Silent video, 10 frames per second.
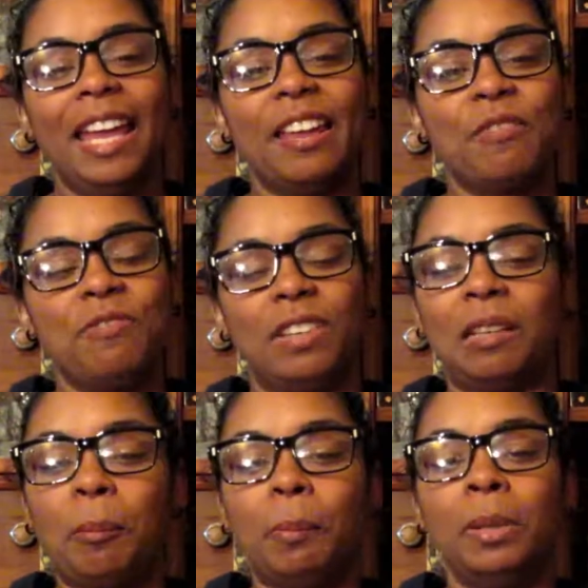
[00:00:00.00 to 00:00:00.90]
It
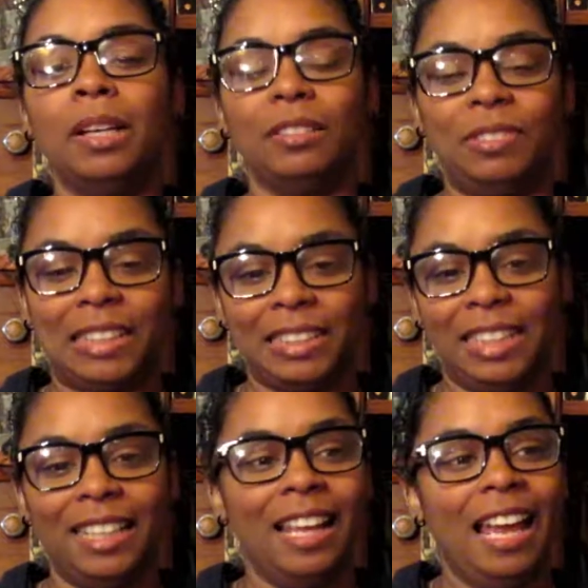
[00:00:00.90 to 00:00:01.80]
fit
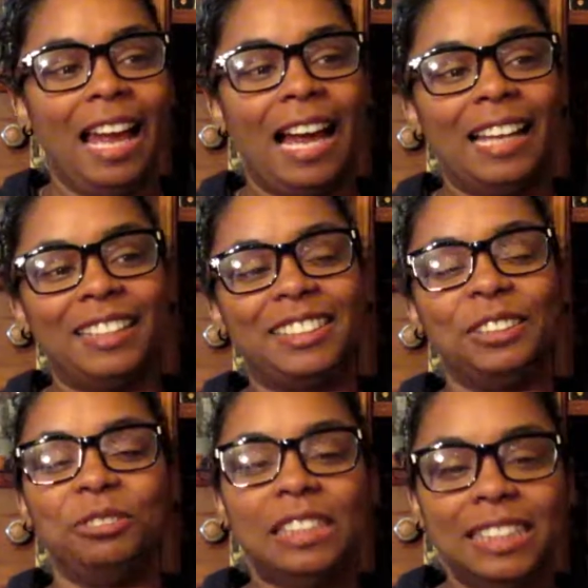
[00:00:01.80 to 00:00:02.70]
perfectly. And it's
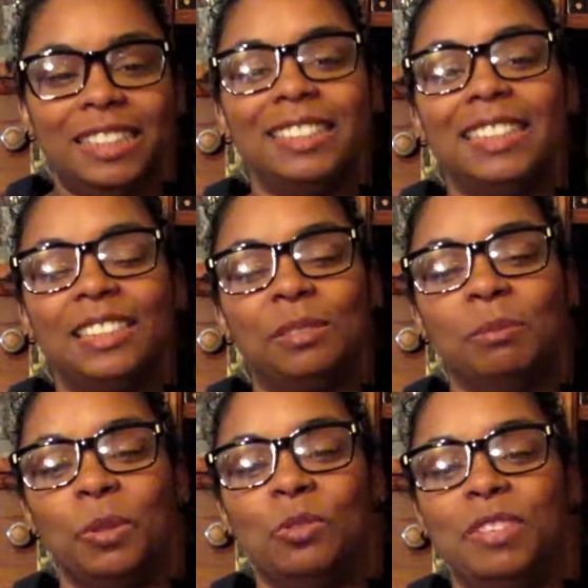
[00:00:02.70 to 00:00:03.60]
the reason this
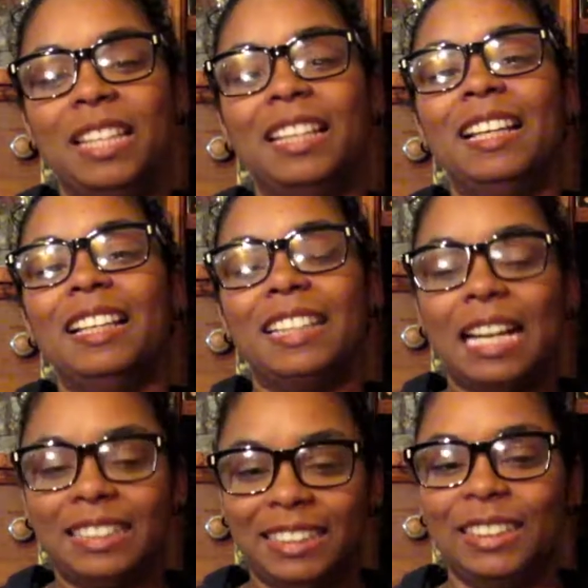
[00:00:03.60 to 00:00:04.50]
movie
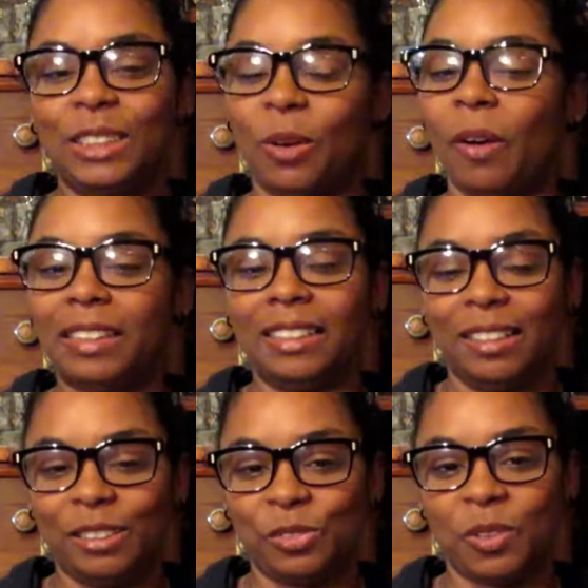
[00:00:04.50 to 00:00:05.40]
gets the score it
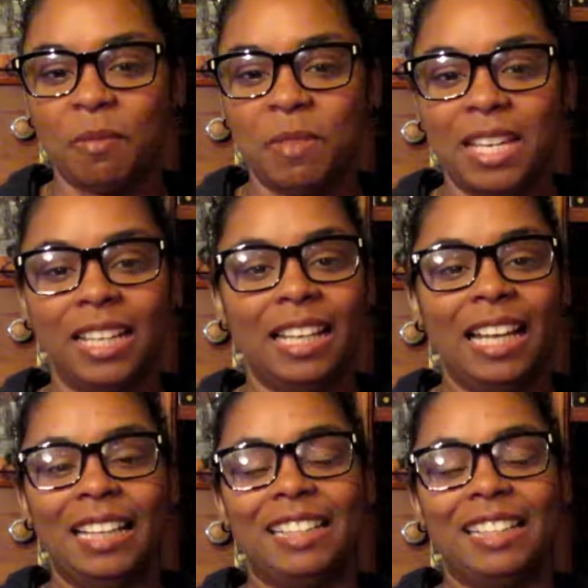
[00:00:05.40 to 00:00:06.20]
does from me.